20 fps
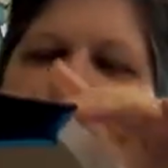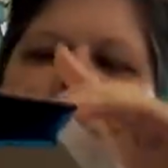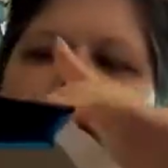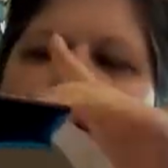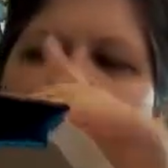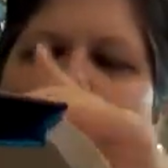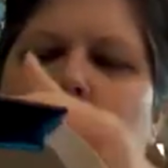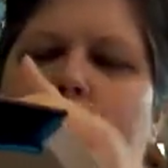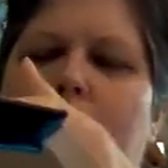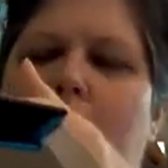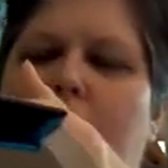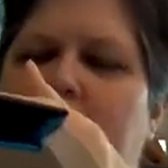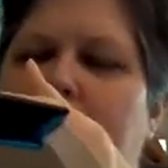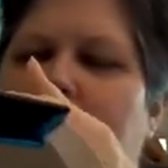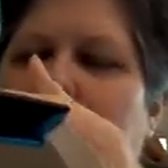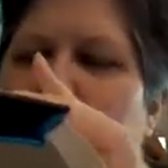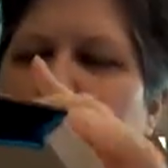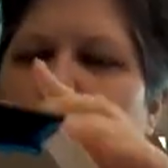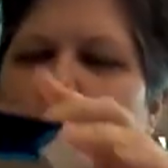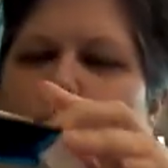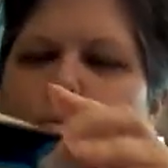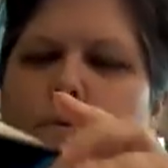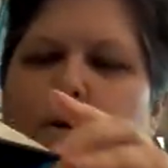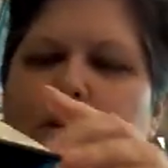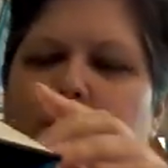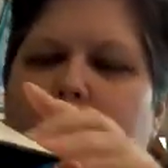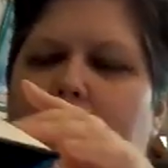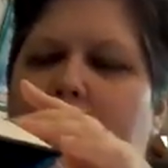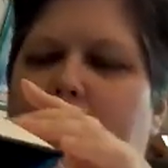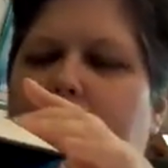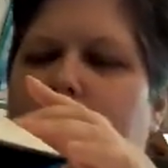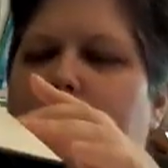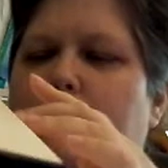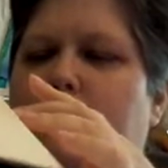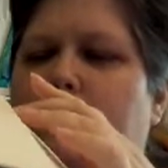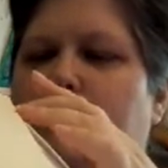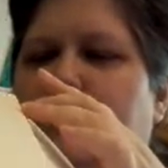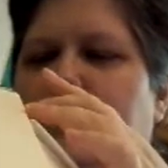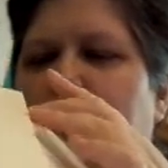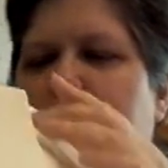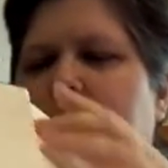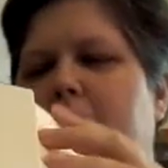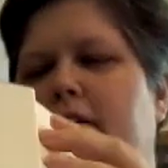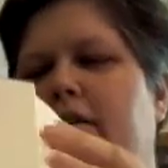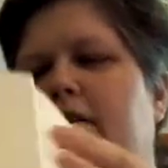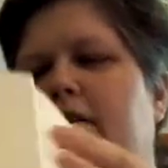you know, all it takes is one kid who's